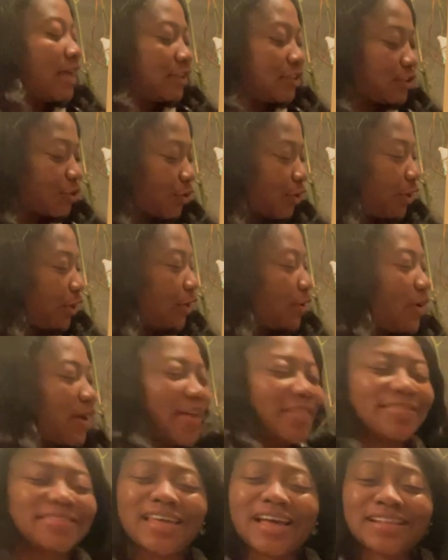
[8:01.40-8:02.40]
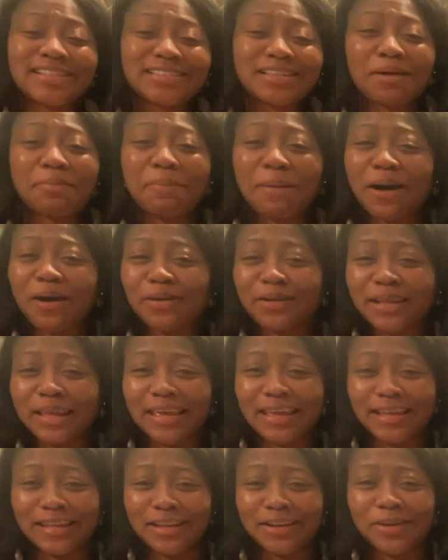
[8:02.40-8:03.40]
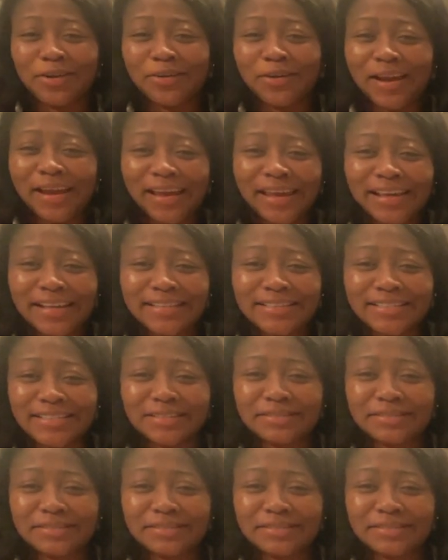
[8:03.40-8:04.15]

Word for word: show you, and that's about it, all right?